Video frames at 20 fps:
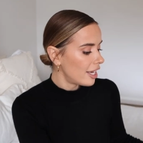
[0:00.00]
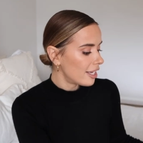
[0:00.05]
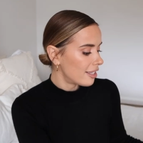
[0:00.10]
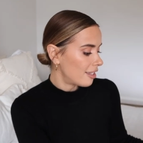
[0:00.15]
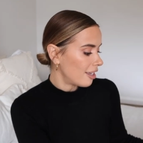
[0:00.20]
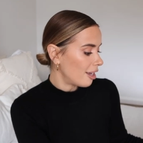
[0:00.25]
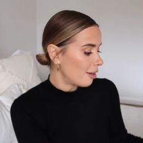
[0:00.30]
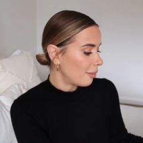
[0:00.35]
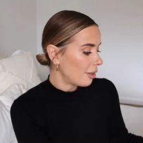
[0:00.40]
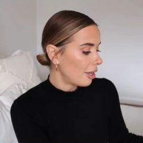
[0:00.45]

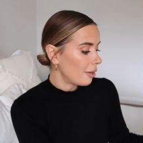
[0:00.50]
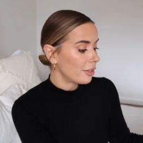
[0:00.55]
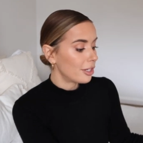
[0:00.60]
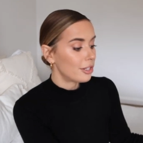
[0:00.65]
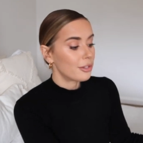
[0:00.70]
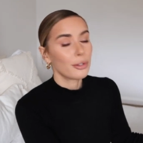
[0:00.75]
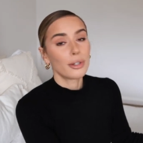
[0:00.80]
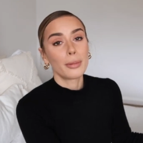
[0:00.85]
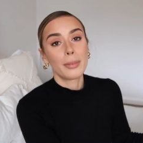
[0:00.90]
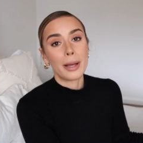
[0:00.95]
Next up, I'm
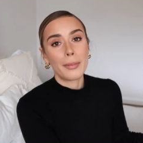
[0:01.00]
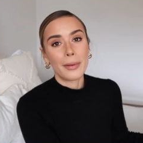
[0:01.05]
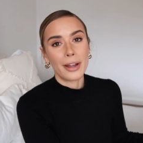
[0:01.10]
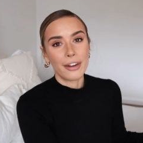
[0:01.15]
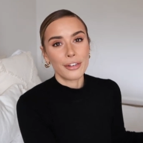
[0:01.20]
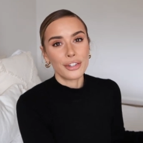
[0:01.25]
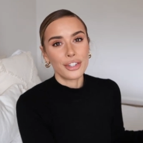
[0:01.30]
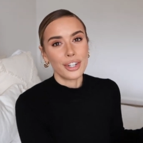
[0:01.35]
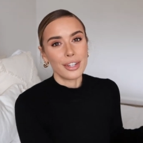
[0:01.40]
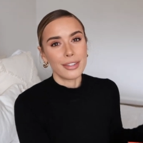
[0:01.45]
gonna talk about a
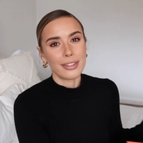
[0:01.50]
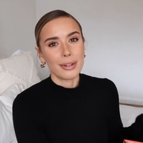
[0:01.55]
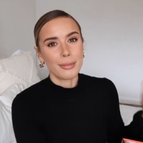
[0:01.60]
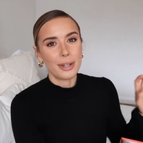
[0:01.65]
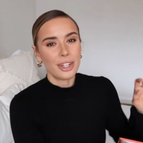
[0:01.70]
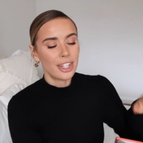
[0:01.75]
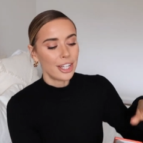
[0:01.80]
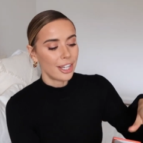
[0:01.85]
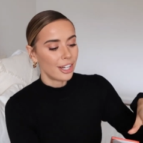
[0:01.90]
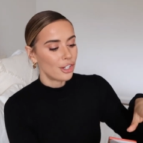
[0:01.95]
pair of shoes and
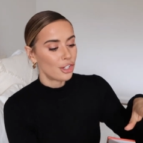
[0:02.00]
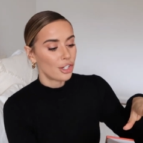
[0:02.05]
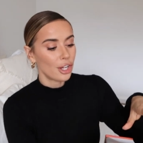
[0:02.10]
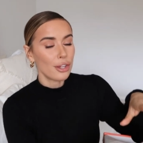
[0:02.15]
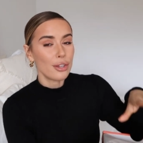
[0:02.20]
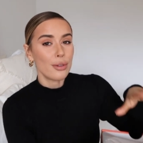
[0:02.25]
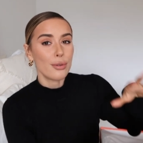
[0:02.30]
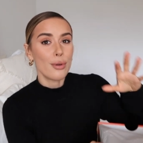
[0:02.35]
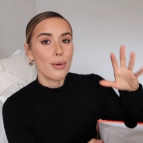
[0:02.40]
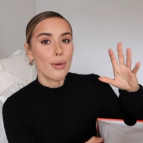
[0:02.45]
I'm actually gonna show
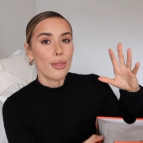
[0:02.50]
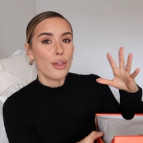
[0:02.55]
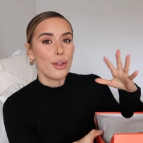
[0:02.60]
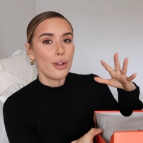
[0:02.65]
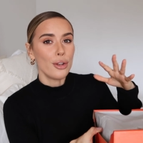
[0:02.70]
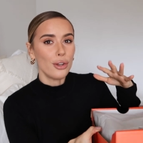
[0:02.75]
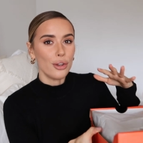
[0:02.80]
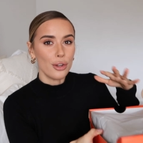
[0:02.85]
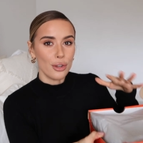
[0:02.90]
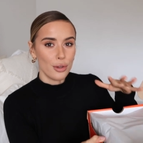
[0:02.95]
you the
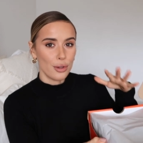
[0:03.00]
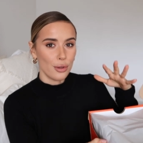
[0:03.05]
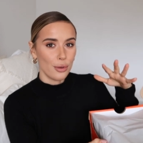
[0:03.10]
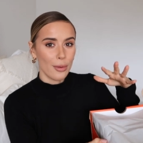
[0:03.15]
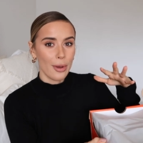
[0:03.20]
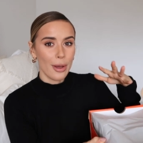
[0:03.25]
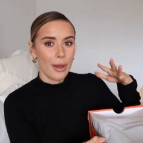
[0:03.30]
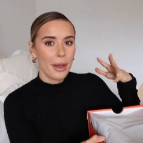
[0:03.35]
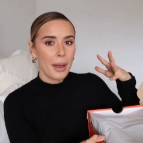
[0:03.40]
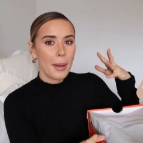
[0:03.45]

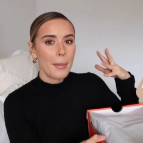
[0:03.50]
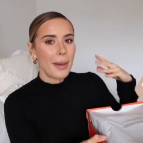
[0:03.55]
new